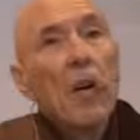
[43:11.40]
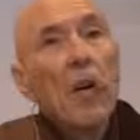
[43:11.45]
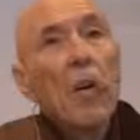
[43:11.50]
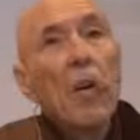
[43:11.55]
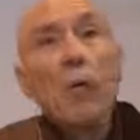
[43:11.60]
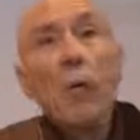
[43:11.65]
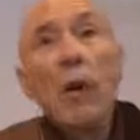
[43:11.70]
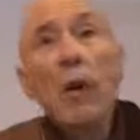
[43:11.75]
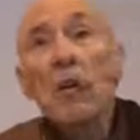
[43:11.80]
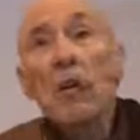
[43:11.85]

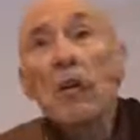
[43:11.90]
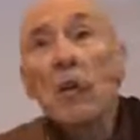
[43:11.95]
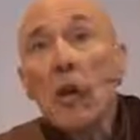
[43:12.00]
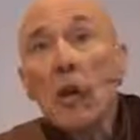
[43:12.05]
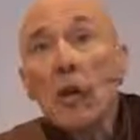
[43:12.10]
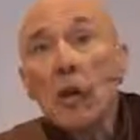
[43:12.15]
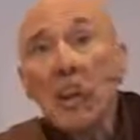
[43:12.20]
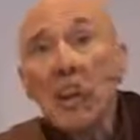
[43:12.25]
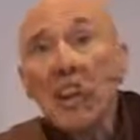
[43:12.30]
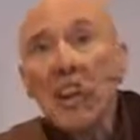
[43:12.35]
Well, no,
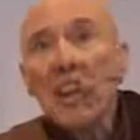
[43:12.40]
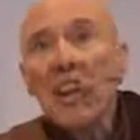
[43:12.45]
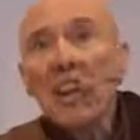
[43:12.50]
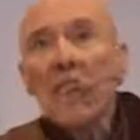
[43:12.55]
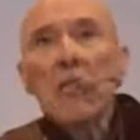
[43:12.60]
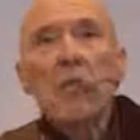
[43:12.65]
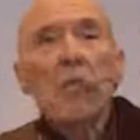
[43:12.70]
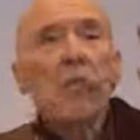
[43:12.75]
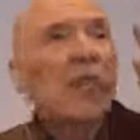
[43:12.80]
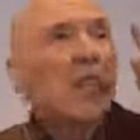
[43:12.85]

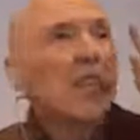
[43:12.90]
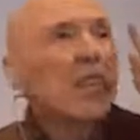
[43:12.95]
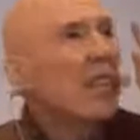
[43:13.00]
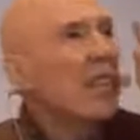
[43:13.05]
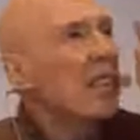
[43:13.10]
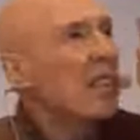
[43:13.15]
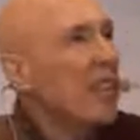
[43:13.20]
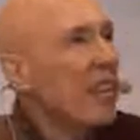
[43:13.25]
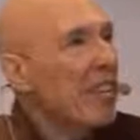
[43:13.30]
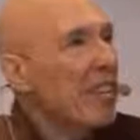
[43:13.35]

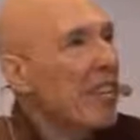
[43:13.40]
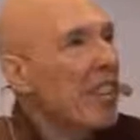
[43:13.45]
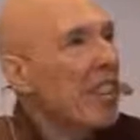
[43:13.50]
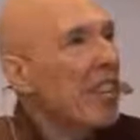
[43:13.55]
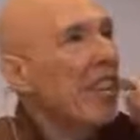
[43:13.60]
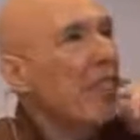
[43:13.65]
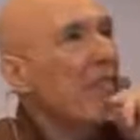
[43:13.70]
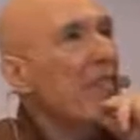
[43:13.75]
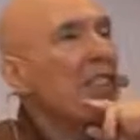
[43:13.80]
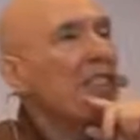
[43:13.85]
there's a
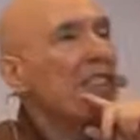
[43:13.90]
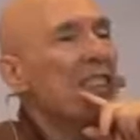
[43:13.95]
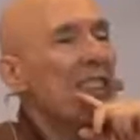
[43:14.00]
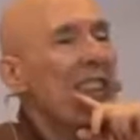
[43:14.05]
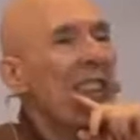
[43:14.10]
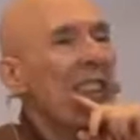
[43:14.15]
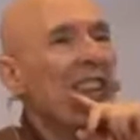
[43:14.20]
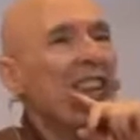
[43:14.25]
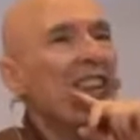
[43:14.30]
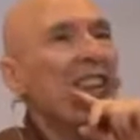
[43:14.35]
difference
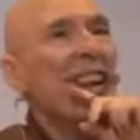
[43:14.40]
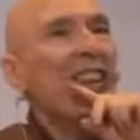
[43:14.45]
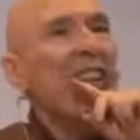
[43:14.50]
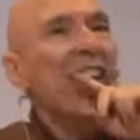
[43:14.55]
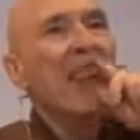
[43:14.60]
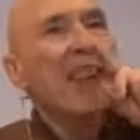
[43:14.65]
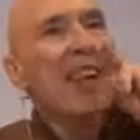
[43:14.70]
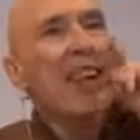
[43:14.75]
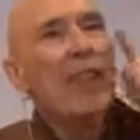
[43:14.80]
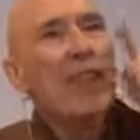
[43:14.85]
here in that
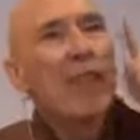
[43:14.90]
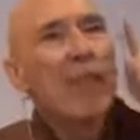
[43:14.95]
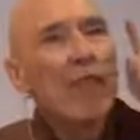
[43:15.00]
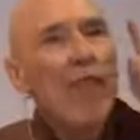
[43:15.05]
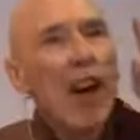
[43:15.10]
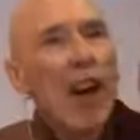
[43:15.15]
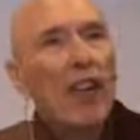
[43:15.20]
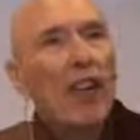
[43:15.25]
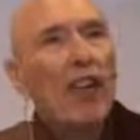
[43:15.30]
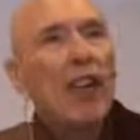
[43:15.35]
the
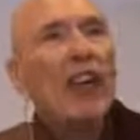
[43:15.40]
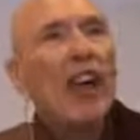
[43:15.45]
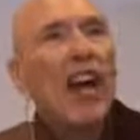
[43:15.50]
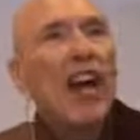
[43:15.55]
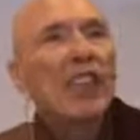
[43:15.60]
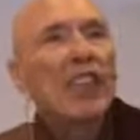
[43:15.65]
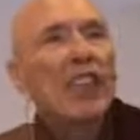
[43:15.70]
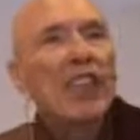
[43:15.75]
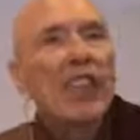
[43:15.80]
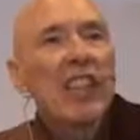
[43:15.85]
father
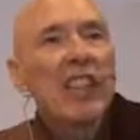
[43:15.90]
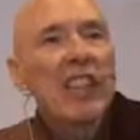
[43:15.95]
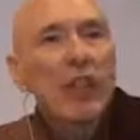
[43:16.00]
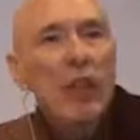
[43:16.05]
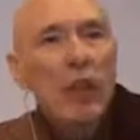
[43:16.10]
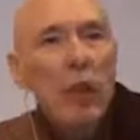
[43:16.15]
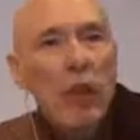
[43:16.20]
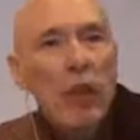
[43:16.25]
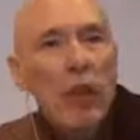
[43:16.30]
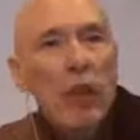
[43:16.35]
actually
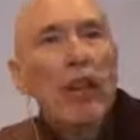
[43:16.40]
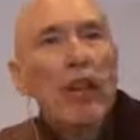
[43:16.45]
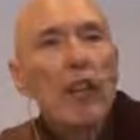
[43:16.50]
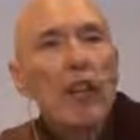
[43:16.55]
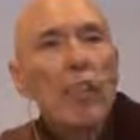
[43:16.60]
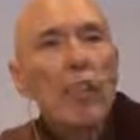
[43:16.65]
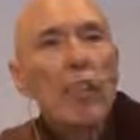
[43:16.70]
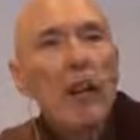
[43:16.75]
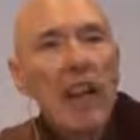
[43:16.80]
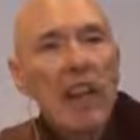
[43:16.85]
saw
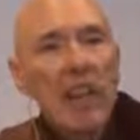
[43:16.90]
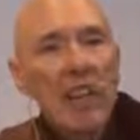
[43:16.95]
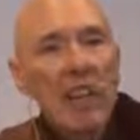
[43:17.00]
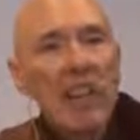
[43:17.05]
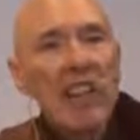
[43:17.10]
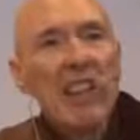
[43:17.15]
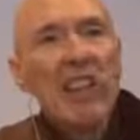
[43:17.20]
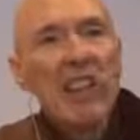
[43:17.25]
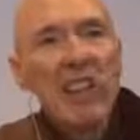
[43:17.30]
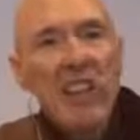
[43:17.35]
Ratthapala
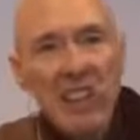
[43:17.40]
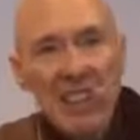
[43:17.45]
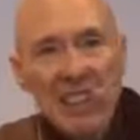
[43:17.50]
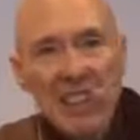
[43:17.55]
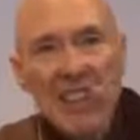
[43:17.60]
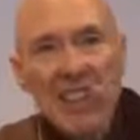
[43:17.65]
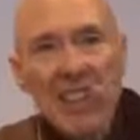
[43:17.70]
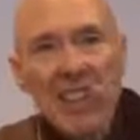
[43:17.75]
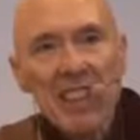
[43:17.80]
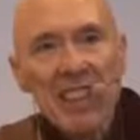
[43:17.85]
in the
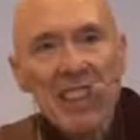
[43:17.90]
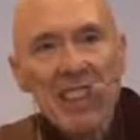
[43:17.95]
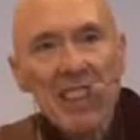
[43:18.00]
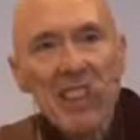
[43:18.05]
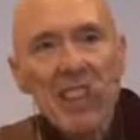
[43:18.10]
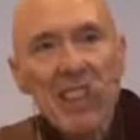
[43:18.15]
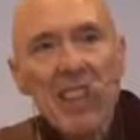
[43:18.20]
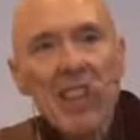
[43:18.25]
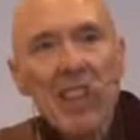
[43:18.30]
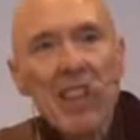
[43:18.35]

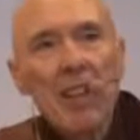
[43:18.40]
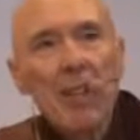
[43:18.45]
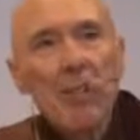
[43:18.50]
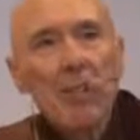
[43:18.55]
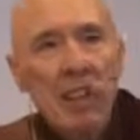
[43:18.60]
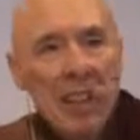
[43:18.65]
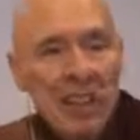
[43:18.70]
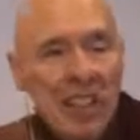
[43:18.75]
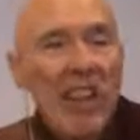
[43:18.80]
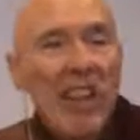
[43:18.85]
distance,
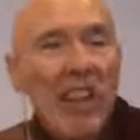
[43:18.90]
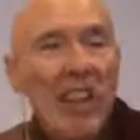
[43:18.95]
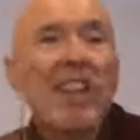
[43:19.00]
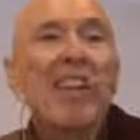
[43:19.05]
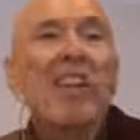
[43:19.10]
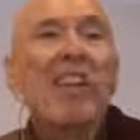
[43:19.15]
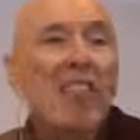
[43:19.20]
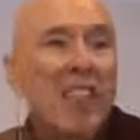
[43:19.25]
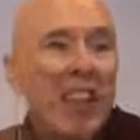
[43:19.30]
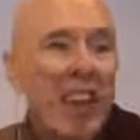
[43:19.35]
but didn't
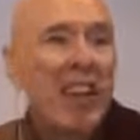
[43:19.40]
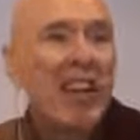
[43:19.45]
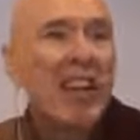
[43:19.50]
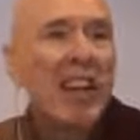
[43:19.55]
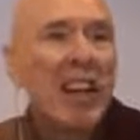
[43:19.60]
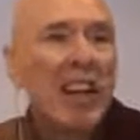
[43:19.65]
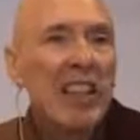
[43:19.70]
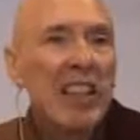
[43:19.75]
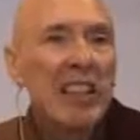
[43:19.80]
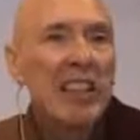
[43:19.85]

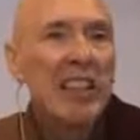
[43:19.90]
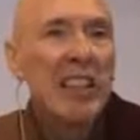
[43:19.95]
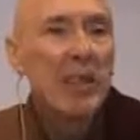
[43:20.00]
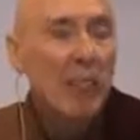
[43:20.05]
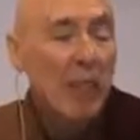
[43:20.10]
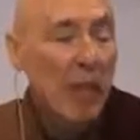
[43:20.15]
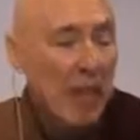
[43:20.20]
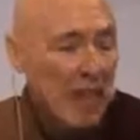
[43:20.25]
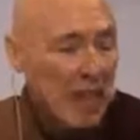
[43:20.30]
recognize him.